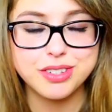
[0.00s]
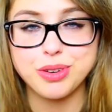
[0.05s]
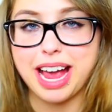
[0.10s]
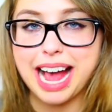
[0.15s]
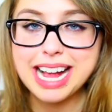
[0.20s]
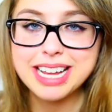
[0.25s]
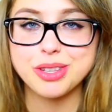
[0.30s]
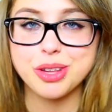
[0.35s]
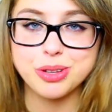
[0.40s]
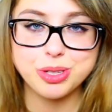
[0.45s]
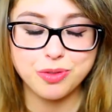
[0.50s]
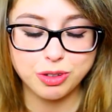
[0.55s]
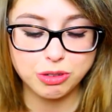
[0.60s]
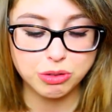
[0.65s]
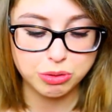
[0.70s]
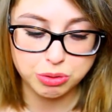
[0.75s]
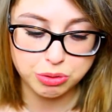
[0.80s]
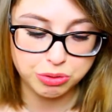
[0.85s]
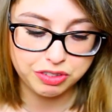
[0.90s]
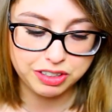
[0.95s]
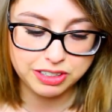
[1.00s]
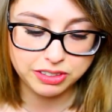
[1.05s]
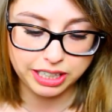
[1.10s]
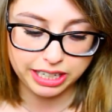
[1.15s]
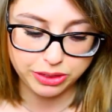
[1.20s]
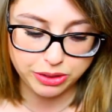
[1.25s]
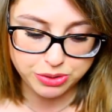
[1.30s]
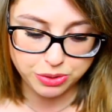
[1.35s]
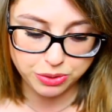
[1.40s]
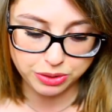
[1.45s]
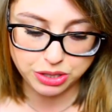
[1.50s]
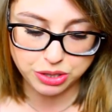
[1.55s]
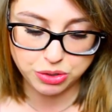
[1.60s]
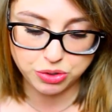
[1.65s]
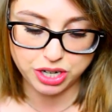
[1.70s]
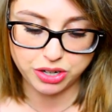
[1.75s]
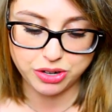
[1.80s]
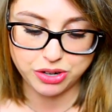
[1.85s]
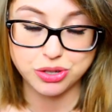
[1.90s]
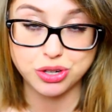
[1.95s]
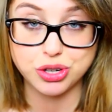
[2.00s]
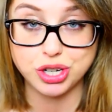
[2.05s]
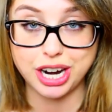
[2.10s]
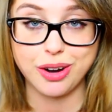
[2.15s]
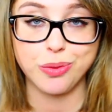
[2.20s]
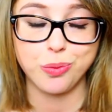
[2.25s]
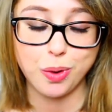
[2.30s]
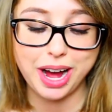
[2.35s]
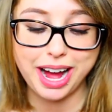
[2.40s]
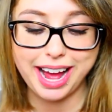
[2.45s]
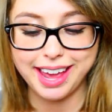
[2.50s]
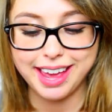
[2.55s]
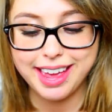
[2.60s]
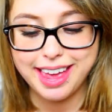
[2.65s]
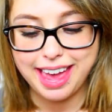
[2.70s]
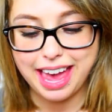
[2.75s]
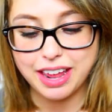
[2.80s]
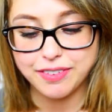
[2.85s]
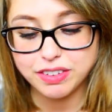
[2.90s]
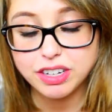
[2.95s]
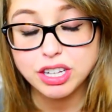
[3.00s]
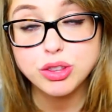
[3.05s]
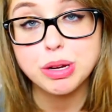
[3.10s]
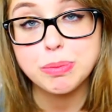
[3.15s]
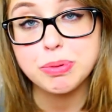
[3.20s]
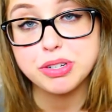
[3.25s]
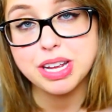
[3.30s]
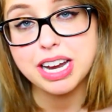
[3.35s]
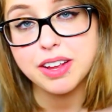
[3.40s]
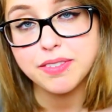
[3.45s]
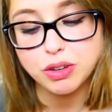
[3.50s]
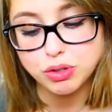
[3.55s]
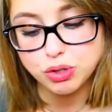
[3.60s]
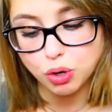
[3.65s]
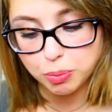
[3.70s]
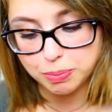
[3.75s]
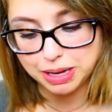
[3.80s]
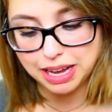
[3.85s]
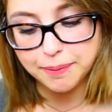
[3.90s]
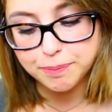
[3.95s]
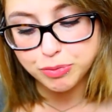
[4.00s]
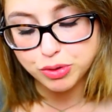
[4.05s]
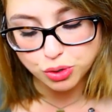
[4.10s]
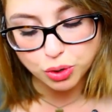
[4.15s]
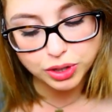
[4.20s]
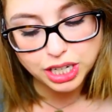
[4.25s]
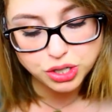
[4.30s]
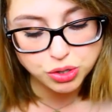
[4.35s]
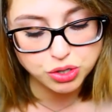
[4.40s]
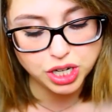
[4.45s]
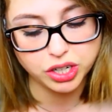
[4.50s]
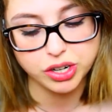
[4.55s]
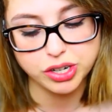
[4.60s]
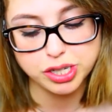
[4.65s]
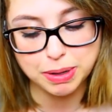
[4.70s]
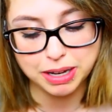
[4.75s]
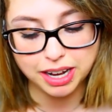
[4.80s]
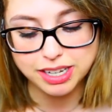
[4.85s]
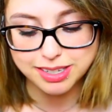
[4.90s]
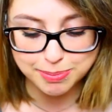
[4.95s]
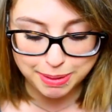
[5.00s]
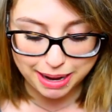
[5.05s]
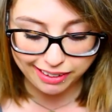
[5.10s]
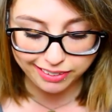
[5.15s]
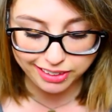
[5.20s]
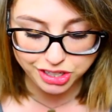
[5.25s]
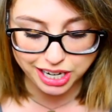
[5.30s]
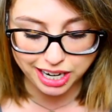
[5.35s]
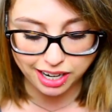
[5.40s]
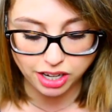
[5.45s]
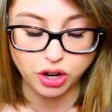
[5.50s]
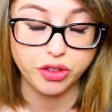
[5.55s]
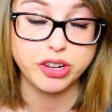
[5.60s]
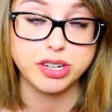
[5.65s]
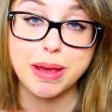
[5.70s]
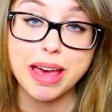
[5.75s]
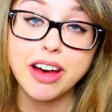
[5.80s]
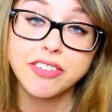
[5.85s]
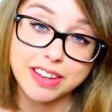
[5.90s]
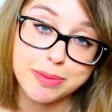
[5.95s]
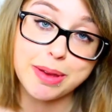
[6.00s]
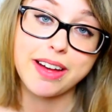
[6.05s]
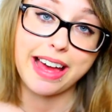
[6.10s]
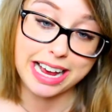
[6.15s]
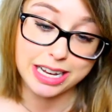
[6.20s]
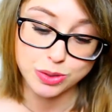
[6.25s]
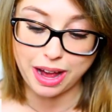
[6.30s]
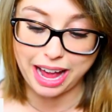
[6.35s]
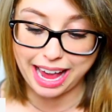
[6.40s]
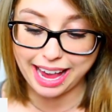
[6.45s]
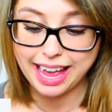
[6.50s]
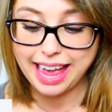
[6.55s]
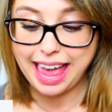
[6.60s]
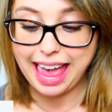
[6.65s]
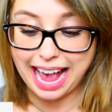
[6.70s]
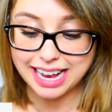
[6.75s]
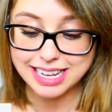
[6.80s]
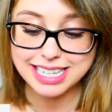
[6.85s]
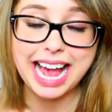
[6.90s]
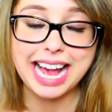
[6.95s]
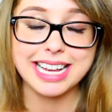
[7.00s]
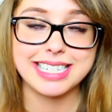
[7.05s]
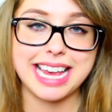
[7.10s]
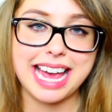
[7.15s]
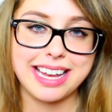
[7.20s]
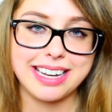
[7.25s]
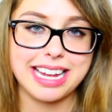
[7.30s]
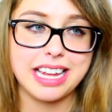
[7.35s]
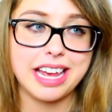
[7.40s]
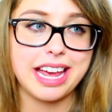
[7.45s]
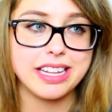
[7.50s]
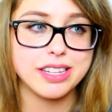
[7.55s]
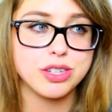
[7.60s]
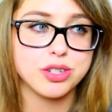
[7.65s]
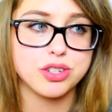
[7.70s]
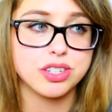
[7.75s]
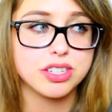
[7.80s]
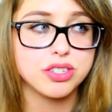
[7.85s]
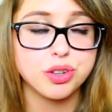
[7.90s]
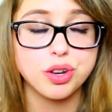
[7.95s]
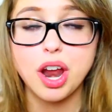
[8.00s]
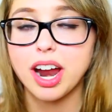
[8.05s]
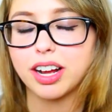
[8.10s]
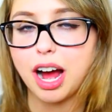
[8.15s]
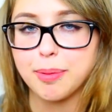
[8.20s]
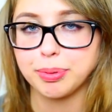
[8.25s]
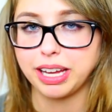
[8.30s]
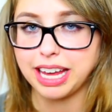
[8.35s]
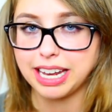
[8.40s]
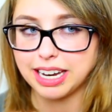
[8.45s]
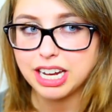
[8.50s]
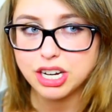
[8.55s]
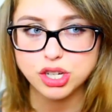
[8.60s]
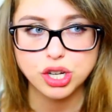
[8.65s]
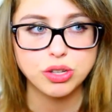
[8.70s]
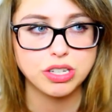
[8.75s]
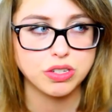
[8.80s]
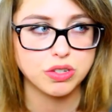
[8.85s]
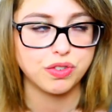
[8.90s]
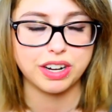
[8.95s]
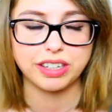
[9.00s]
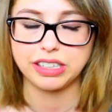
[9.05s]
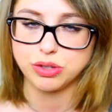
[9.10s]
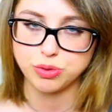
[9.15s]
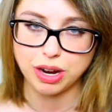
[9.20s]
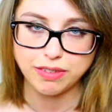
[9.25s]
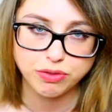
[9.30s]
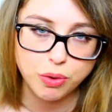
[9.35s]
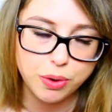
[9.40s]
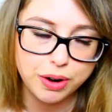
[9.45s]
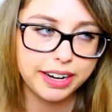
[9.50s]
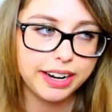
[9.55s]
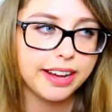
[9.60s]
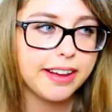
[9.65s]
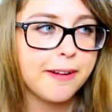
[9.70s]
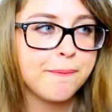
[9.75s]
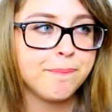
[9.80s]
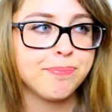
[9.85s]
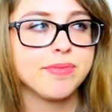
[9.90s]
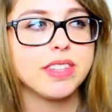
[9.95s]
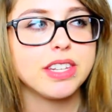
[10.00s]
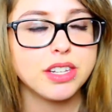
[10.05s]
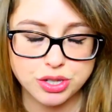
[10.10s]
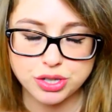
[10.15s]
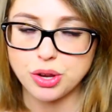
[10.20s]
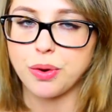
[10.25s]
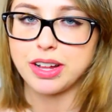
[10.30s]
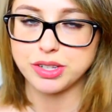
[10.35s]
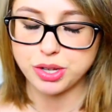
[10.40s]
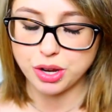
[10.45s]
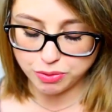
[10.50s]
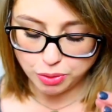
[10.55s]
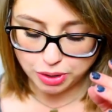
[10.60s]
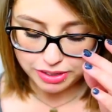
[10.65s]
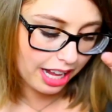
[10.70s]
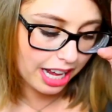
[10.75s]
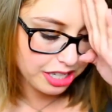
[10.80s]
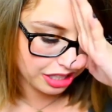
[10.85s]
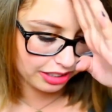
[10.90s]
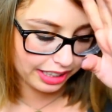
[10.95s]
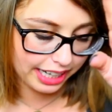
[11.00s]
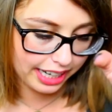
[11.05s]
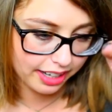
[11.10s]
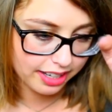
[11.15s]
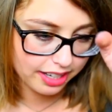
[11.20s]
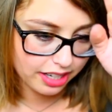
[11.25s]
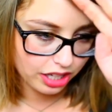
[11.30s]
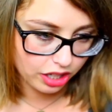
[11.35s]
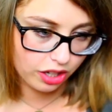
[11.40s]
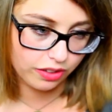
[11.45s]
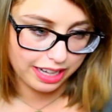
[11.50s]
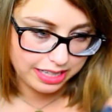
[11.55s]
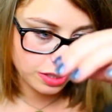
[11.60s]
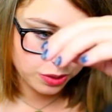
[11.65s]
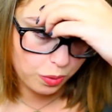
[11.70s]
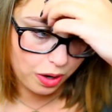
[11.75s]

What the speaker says: So I asked those of you who feel like there's only two genders to share why. And 53% of you told me there's only two genders because of biology. There's male, female, XY, XX. And it's not a complicated issue. This is fairly straightforward, and so on and so forth. Logically, let's